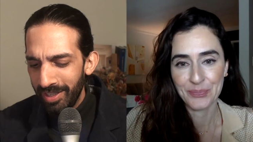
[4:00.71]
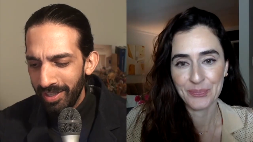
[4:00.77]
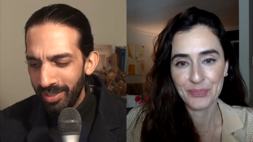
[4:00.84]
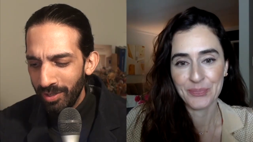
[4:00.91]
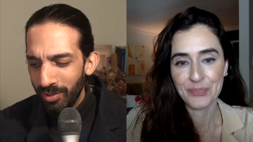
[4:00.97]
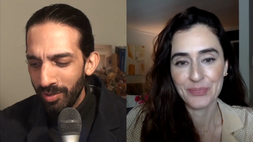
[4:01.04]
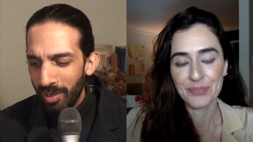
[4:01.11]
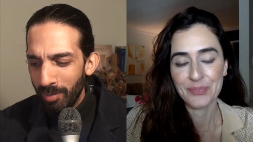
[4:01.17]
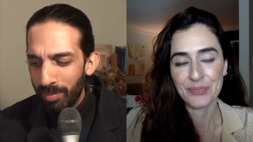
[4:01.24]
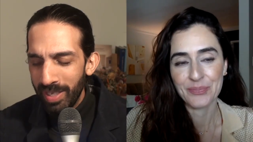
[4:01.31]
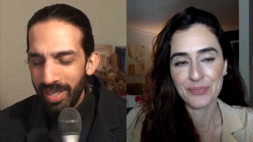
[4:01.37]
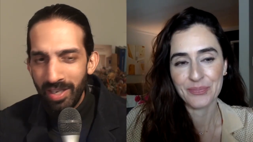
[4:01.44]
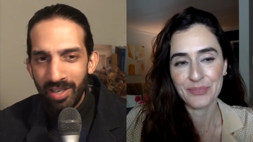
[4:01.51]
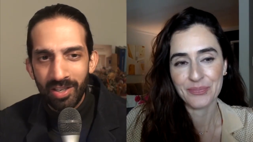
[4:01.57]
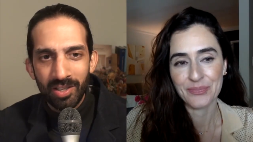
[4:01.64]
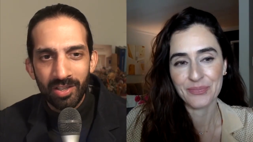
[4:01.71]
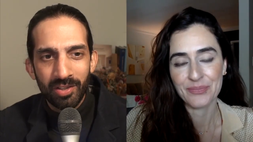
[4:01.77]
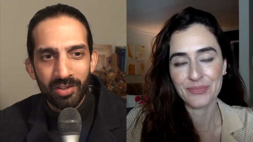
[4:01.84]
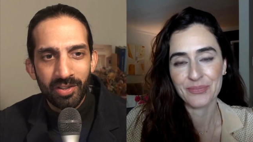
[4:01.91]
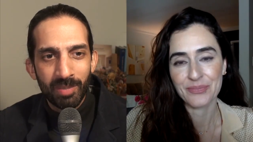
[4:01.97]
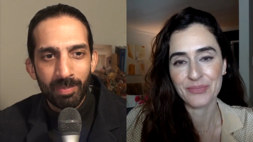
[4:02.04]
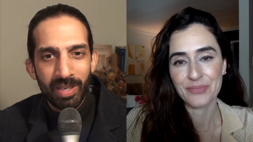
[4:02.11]
Speaker 1: you're a PR
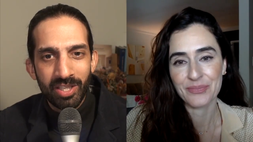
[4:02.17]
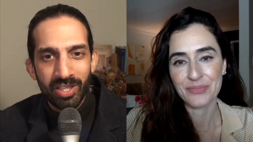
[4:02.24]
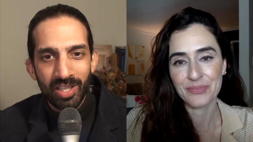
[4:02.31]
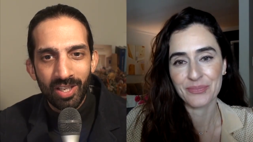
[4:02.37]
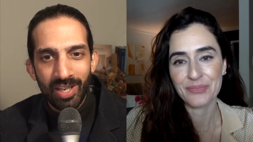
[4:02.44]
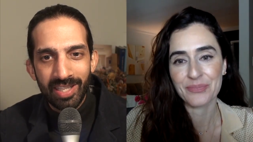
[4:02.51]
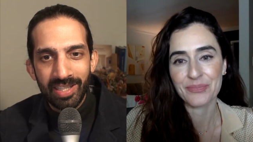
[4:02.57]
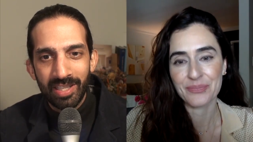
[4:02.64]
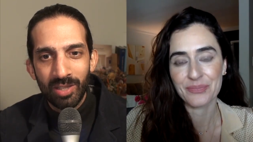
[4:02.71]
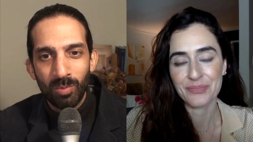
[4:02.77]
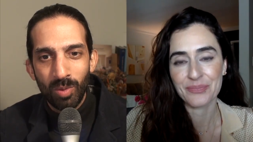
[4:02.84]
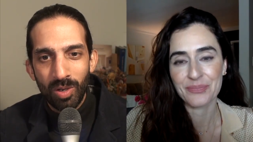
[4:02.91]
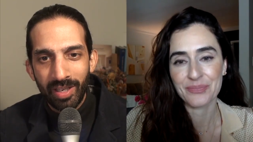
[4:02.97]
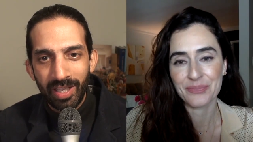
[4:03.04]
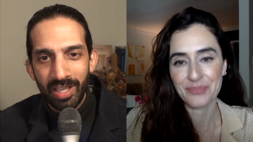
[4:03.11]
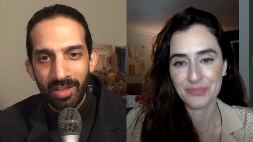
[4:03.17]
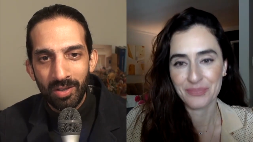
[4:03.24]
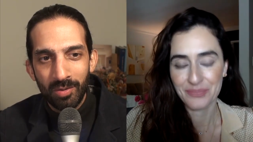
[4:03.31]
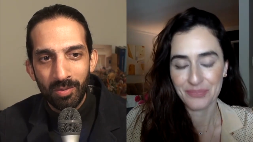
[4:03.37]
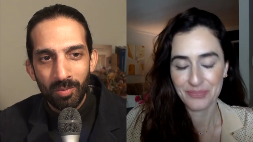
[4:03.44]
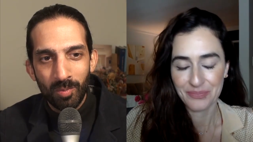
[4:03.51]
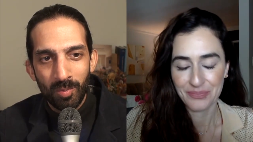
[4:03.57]
that specializes
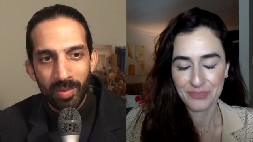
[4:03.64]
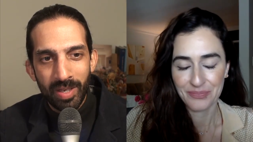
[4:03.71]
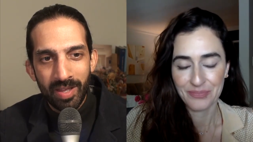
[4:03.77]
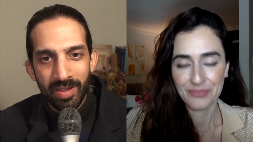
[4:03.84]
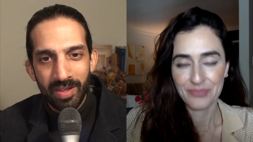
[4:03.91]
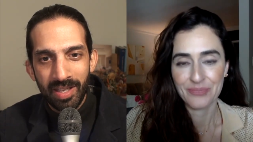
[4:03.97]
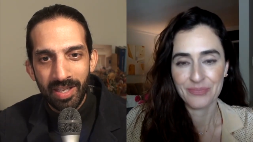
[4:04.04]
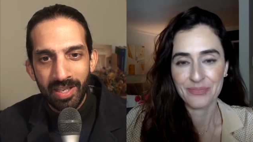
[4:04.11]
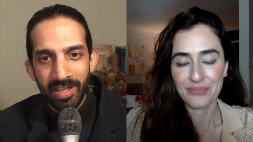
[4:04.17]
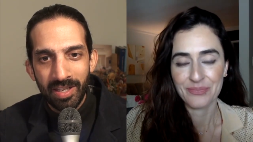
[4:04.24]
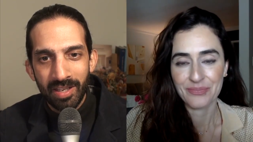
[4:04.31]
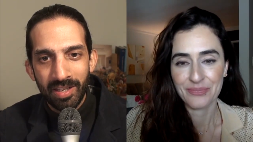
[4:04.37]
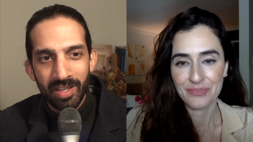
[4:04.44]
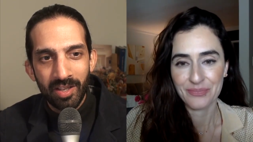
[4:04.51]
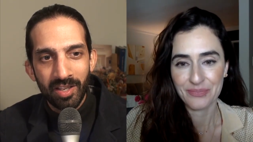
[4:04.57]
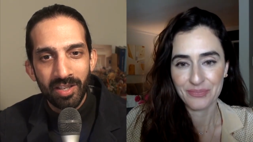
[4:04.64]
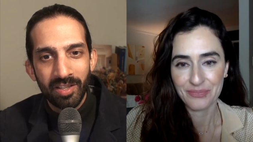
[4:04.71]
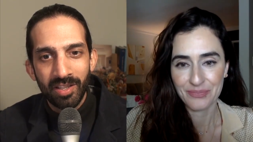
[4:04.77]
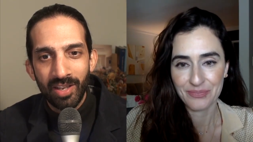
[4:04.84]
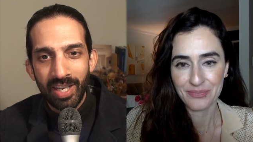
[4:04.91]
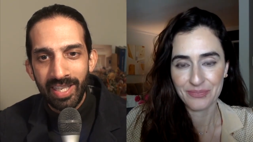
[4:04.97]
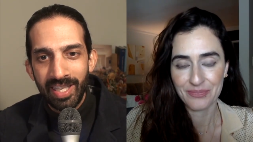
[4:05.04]
working in the uh, in the
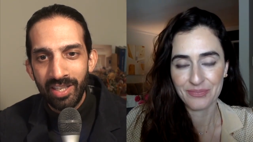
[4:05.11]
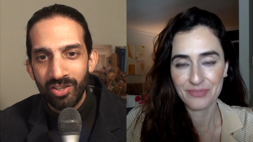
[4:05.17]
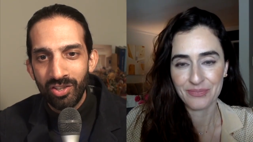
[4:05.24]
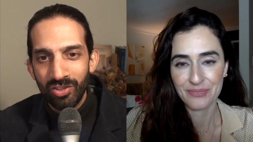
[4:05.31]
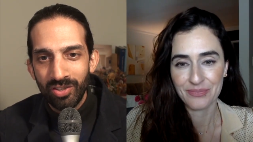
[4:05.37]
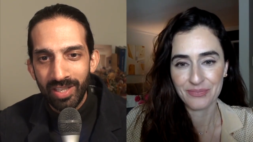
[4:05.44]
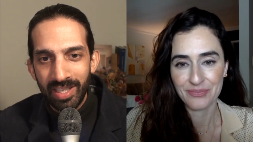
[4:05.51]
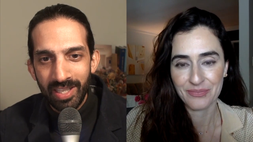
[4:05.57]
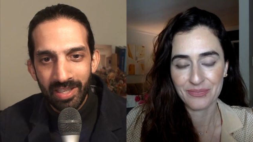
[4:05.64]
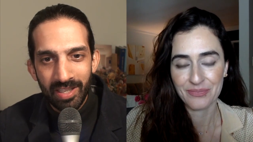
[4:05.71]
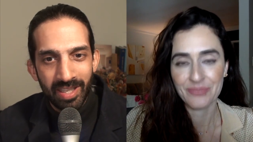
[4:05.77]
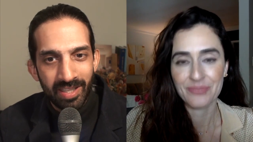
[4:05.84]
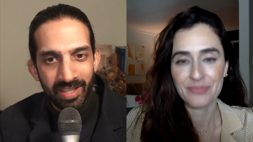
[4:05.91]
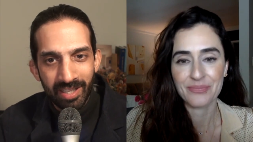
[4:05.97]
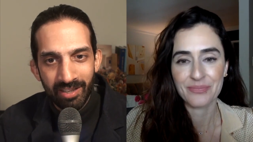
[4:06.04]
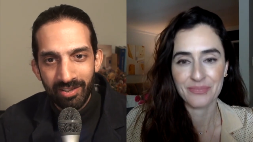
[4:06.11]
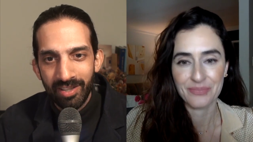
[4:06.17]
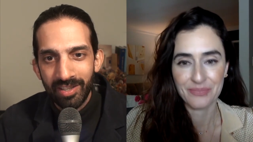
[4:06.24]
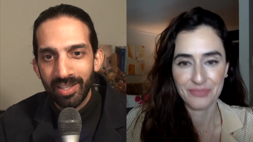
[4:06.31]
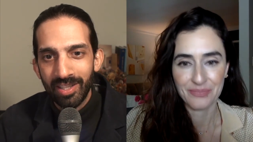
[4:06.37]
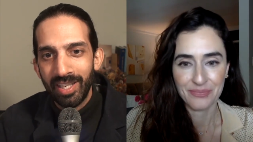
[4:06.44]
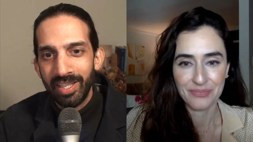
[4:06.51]
design industry, interior
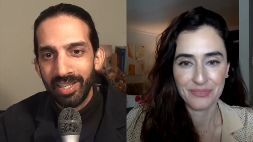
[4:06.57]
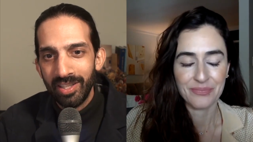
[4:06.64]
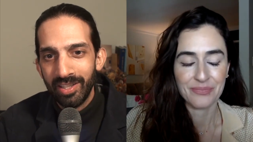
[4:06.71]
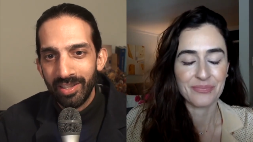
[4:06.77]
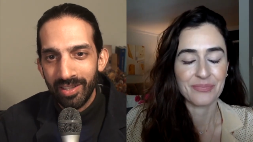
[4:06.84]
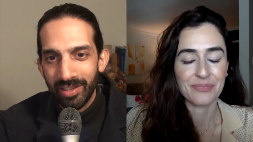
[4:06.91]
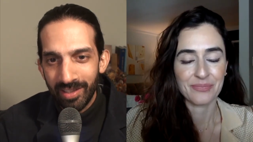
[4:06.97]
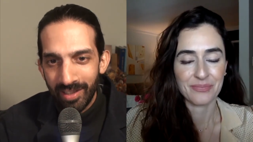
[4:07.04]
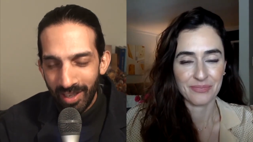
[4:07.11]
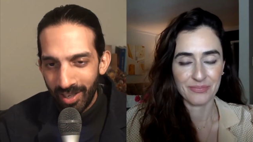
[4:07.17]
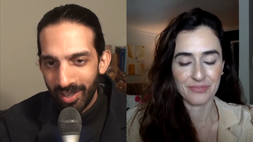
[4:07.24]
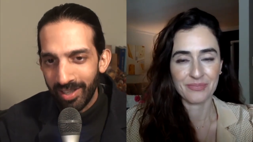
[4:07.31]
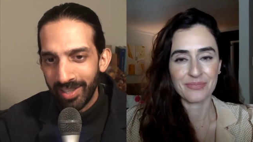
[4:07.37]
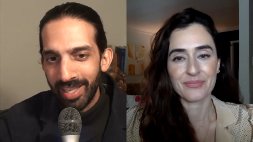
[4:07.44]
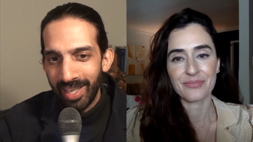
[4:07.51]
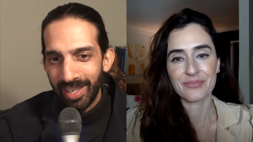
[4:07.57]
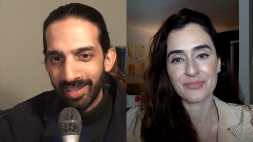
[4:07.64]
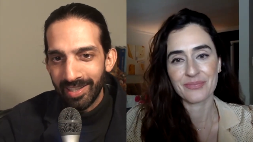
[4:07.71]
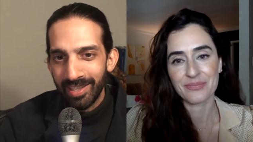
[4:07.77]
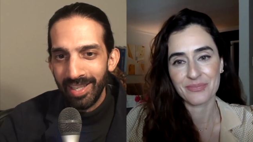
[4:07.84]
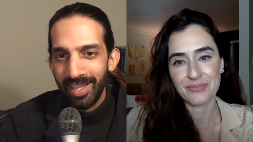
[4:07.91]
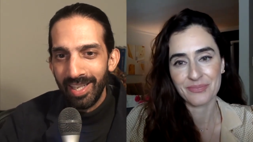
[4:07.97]
designers,
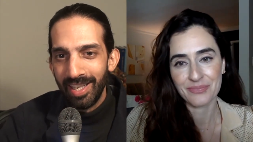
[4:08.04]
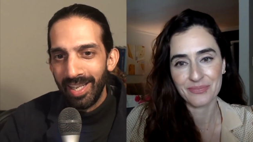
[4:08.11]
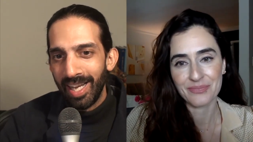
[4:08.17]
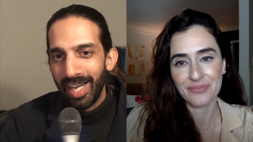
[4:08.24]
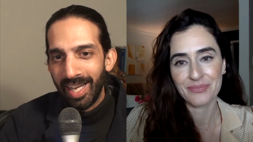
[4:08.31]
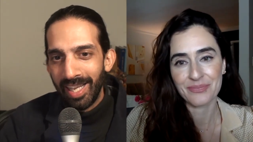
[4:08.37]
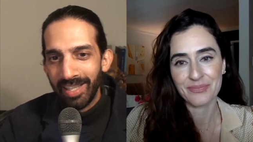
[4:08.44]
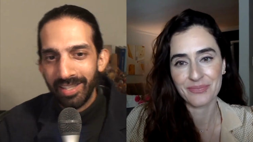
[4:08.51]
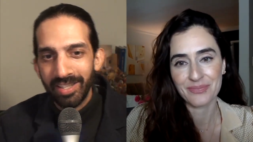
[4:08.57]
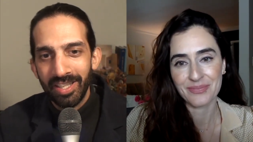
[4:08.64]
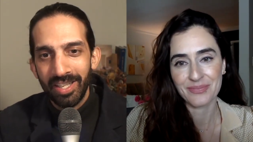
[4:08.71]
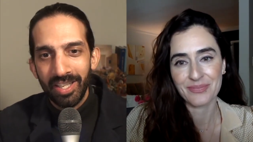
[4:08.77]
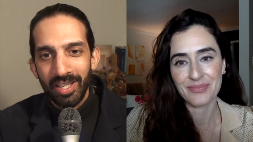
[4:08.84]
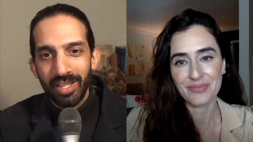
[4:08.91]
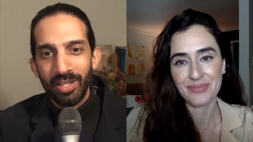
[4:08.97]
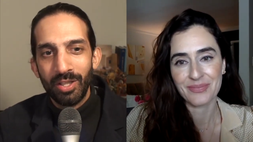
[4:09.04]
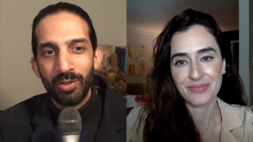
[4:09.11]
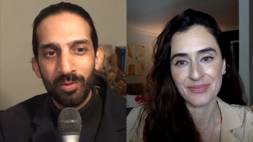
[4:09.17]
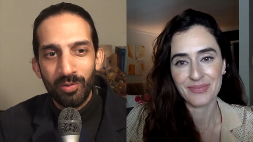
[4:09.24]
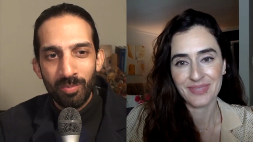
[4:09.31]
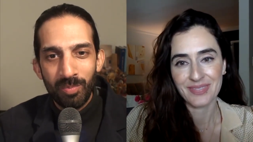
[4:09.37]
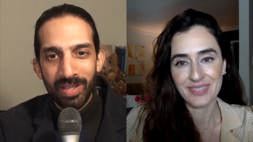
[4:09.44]
architects, and
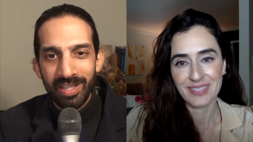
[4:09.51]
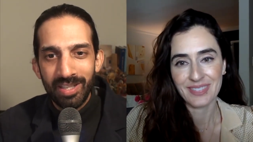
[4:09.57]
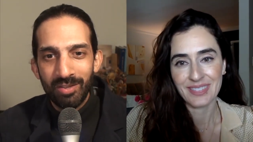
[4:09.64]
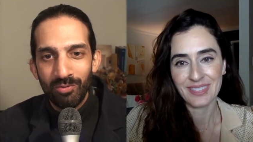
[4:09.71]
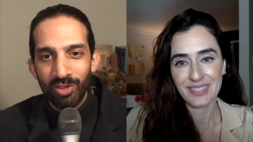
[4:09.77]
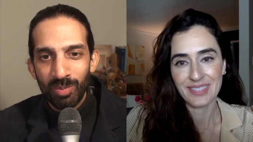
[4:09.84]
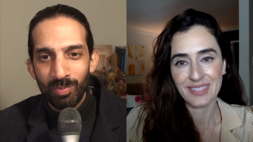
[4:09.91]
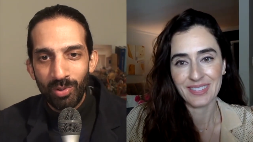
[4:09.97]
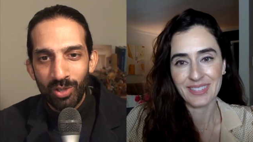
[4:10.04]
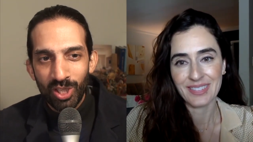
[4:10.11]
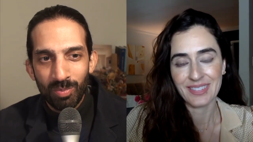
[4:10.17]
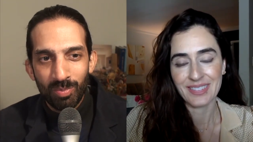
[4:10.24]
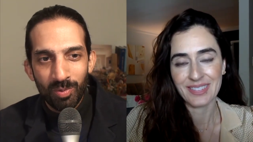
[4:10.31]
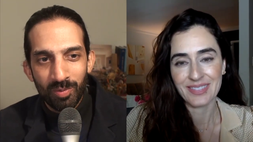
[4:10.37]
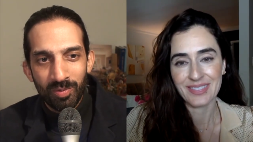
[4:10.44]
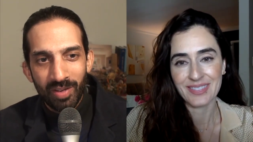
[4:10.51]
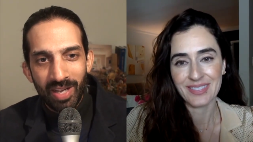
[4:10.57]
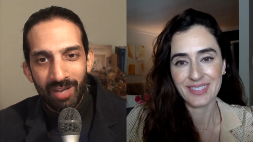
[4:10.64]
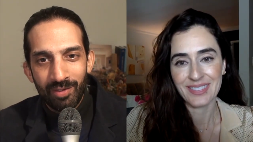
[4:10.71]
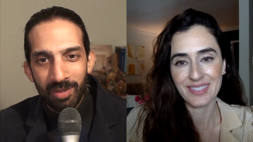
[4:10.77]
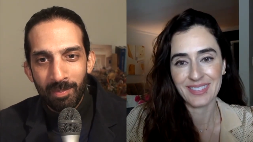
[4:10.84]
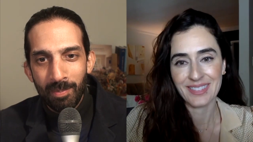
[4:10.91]
you've been responsible for
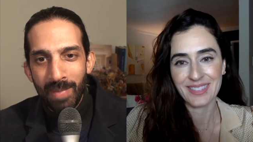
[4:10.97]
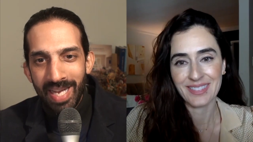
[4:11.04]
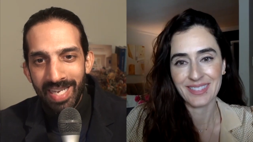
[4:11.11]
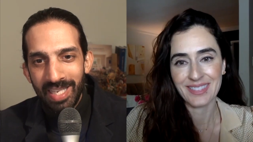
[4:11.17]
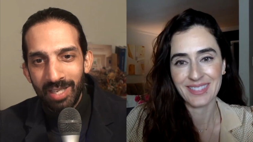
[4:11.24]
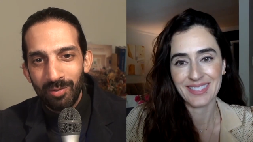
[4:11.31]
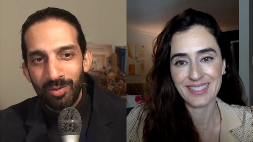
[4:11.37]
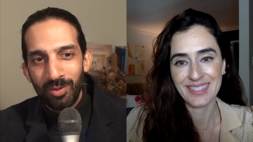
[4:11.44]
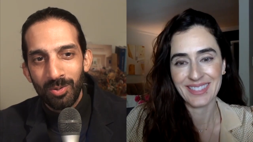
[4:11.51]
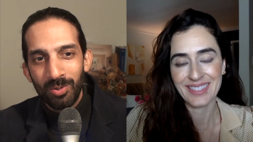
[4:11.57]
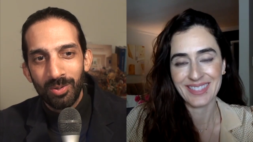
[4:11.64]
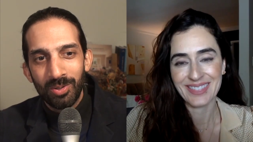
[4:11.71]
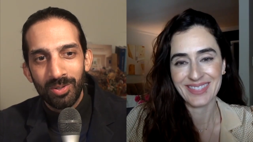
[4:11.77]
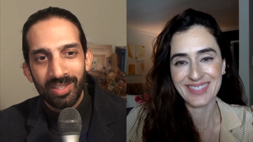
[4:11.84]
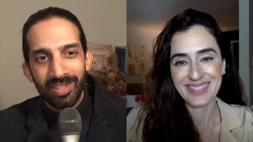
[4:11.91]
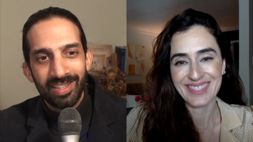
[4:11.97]
having many of your